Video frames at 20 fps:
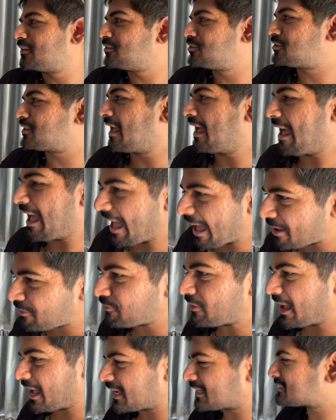to have
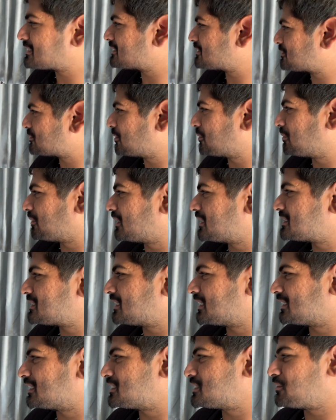access to a place
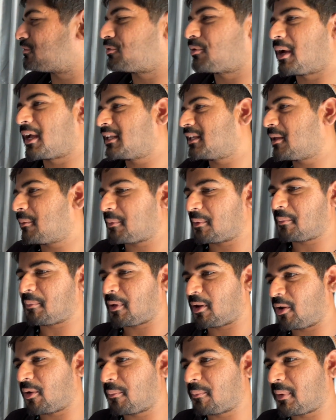like this, if you end up in
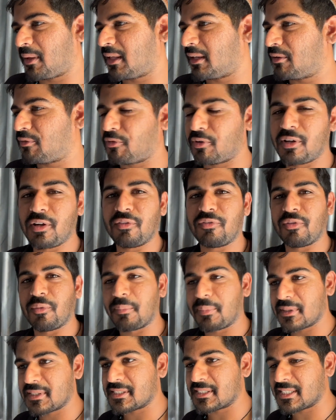Phnom Penh, if you're here for
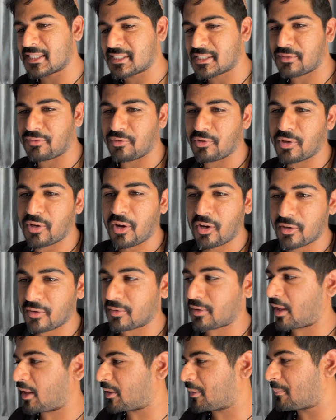business, if you're here on
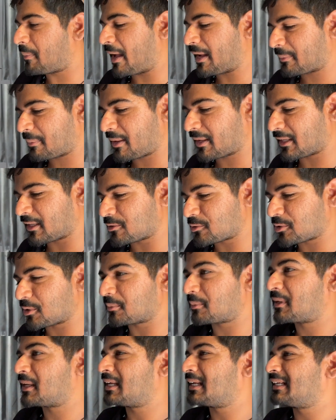a backpacking
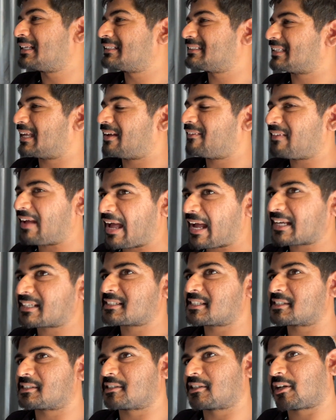trip, to have
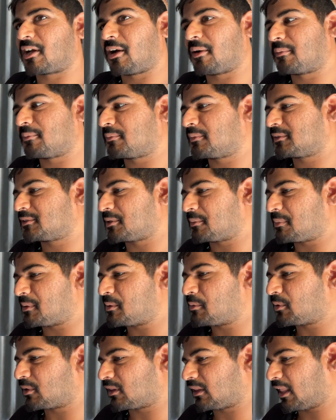access to come to be
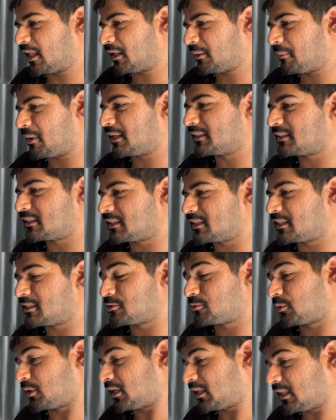with like-minded
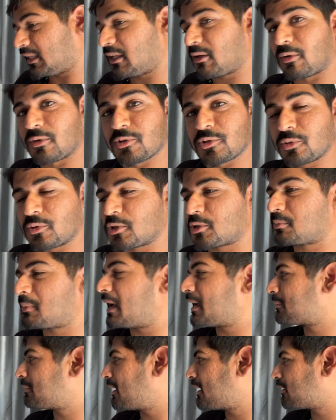Israeli or Jewish
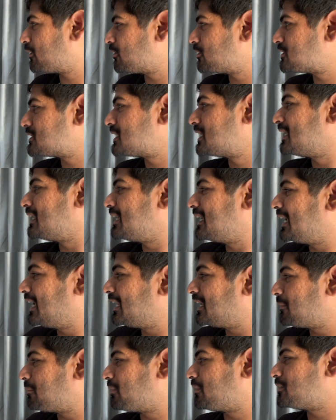backpackers
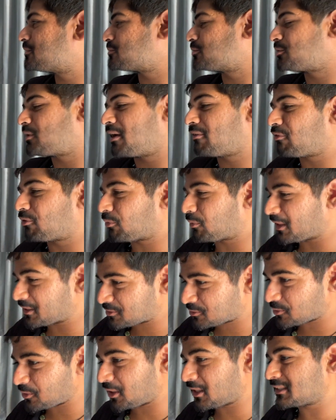in a place where you have a
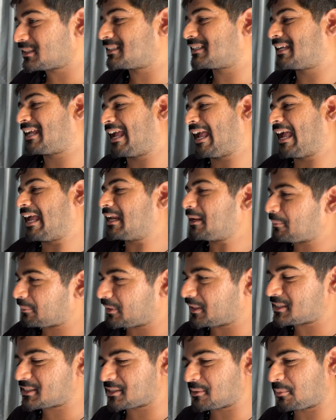restaurant and a
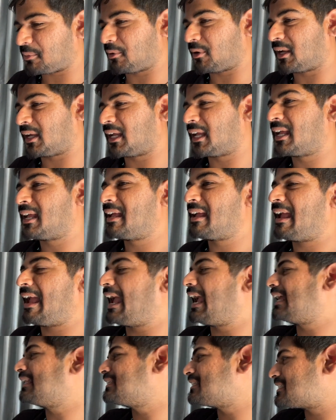place to pray
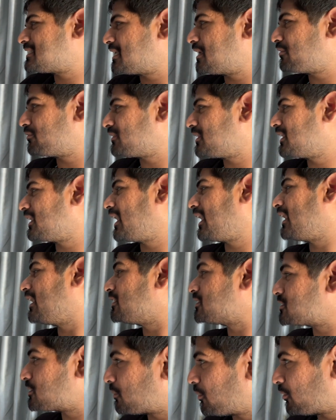and a safety net and
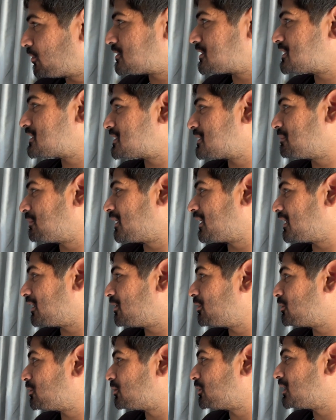a support system like
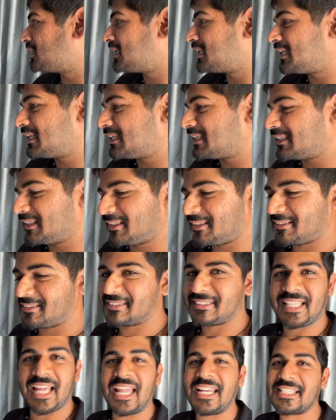you,
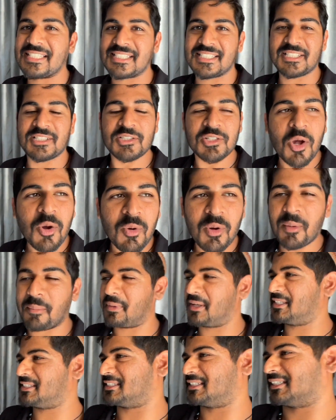that is so
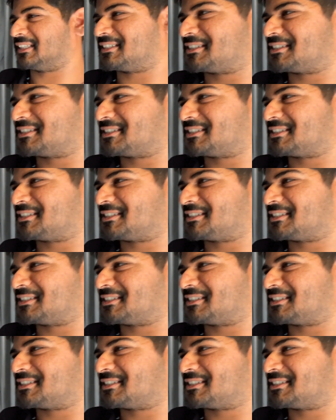amazing.